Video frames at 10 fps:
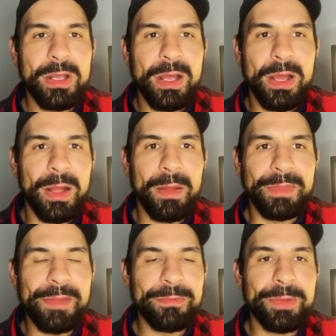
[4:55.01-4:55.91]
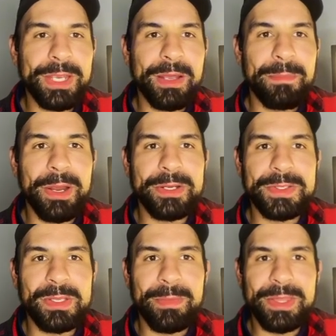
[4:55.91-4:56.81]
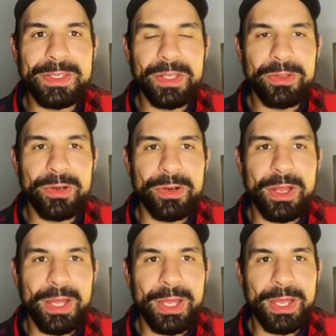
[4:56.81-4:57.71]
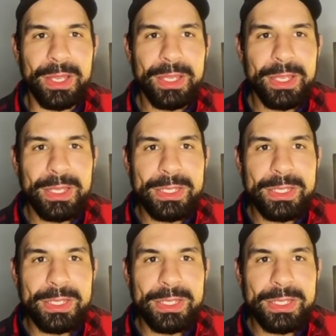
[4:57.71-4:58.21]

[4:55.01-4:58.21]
um, left wing compared to some of these other uh,